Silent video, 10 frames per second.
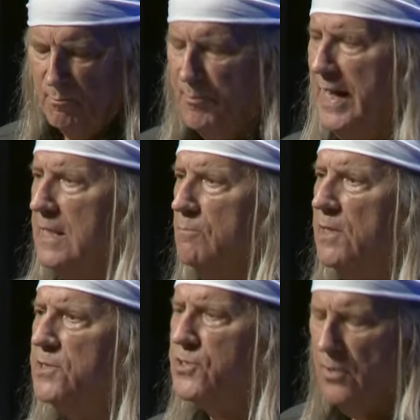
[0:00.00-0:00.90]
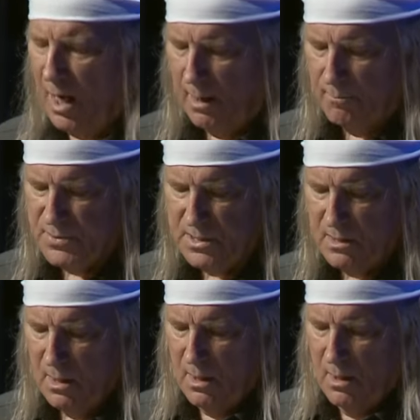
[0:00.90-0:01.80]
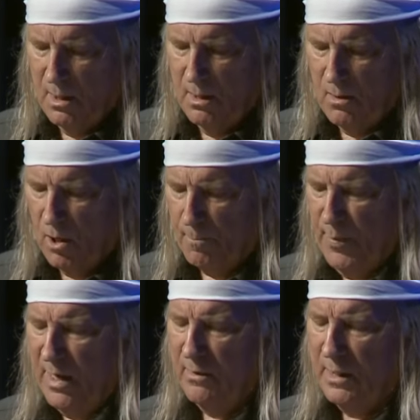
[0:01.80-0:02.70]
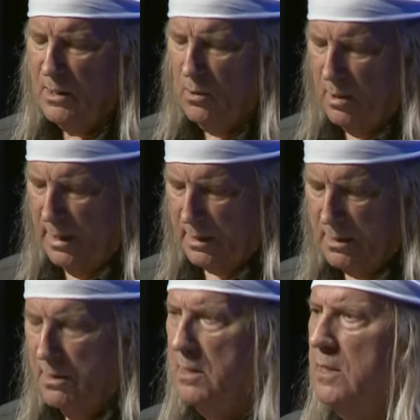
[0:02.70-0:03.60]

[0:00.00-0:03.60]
Bateman's drops, or paregoric.